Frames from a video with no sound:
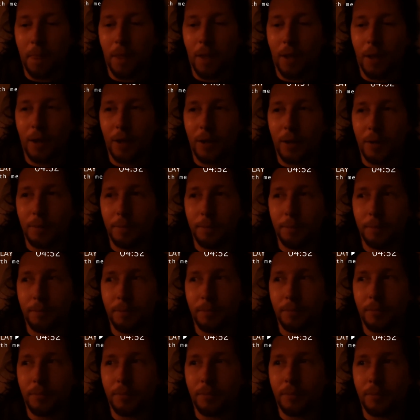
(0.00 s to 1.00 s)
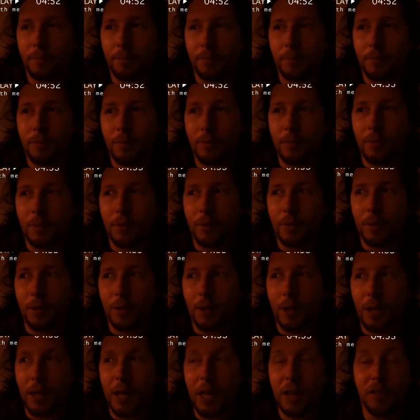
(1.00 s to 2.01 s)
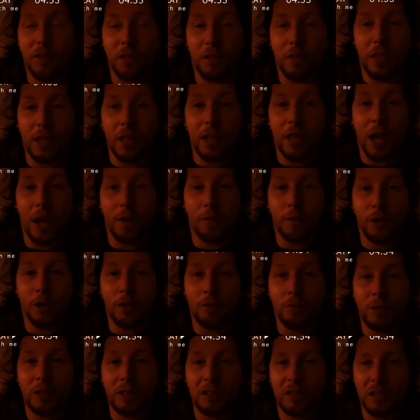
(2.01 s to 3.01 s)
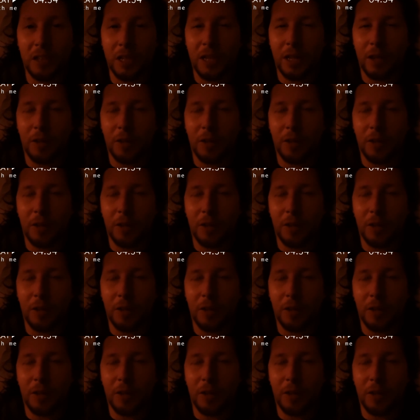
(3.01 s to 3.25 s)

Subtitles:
And that's the thing that I've learned recently,